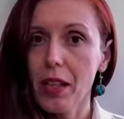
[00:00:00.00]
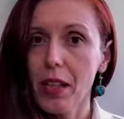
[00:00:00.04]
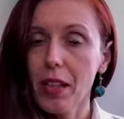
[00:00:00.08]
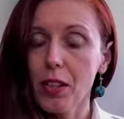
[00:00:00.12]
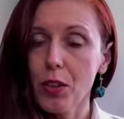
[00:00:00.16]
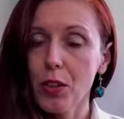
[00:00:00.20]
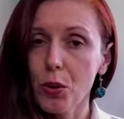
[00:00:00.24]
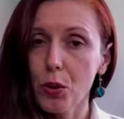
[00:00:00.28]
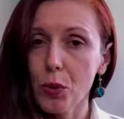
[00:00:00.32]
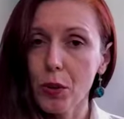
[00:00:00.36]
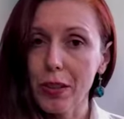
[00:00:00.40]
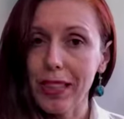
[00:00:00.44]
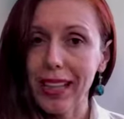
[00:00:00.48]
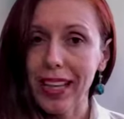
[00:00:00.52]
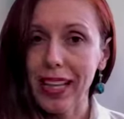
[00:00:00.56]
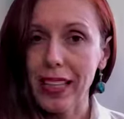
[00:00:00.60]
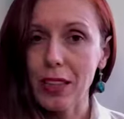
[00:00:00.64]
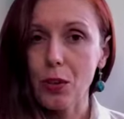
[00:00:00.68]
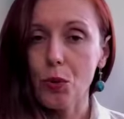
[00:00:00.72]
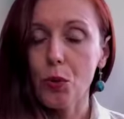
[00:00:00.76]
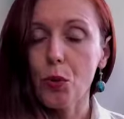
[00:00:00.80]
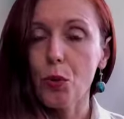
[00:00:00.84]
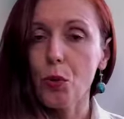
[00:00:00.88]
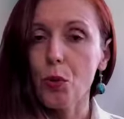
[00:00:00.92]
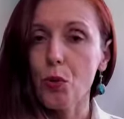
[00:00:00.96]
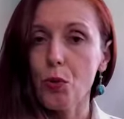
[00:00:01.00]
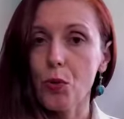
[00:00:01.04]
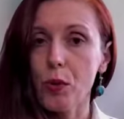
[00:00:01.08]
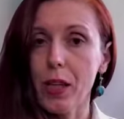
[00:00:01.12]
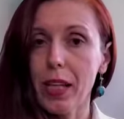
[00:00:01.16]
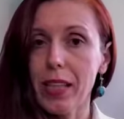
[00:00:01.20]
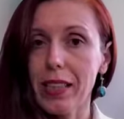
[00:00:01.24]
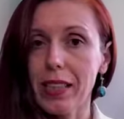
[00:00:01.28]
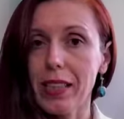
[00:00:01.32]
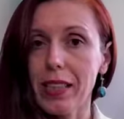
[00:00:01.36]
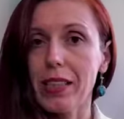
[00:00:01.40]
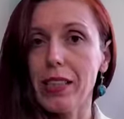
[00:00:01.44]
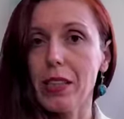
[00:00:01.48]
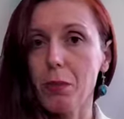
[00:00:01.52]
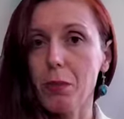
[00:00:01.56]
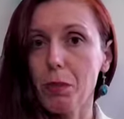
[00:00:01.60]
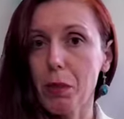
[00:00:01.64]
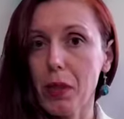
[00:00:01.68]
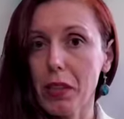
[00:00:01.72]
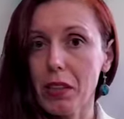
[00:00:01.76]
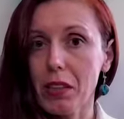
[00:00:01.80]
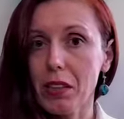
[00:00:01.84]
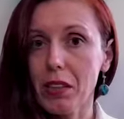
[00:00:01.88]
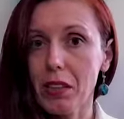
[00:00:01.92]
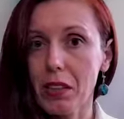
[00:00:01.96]
So that already
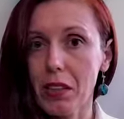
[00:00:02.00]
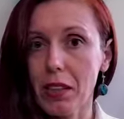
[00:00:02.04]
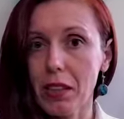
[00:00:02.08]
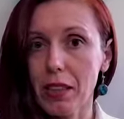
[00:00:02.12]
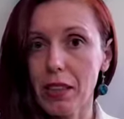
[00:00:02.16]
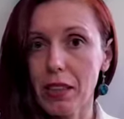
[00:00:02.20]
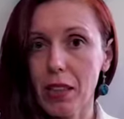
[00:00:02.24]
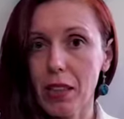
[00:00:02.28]
speeds things